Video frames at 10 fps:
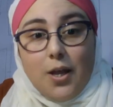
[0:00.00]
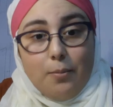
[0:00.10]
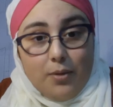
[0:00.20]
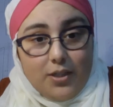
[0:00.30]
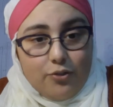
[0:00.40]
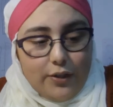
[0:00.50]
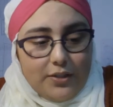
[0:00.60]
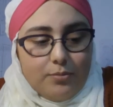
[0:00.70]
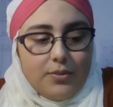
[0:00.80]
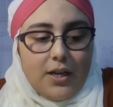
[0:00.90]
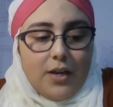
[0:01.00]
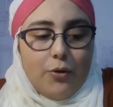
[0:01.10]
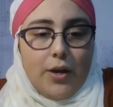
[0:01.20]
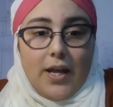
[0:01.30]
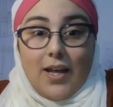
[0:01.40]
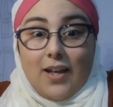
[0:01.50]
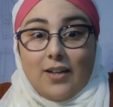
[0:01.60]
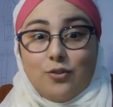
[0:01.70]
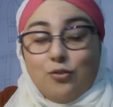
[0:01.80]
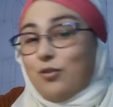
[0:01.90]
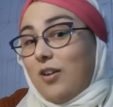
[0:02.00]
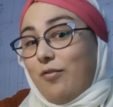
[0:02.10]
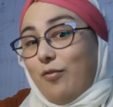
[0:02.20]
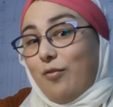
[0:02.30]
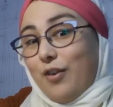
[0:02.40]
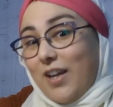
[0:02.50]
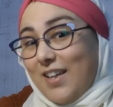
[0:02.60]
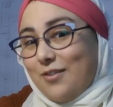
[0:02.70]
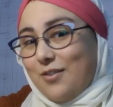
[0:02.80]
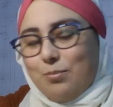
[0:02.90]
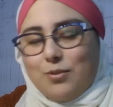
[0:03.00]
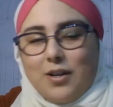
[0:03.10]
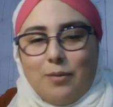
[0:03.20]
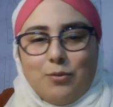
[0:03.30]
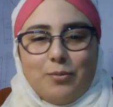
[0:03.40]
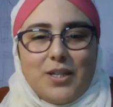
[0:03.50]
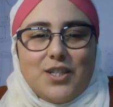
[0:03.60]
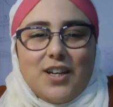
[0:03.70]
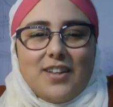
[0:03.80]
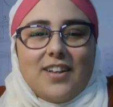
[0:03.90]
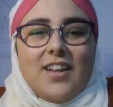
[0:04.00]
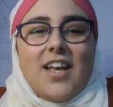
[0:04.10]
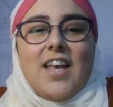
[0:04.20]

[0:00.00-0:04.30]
please write them down, and do not forget to subscribe to my channel